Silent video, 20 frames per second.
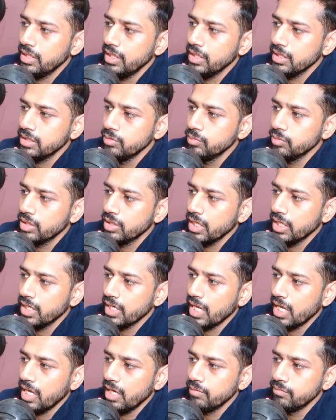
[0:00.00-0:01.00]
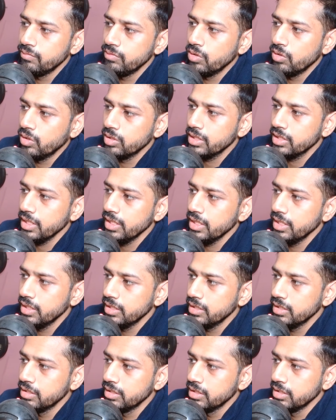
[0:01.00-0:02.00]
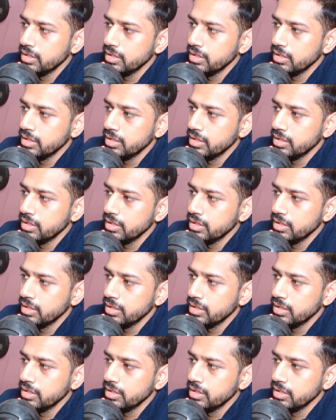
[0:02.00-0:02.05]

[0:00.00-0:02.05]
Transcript: like you can have .in,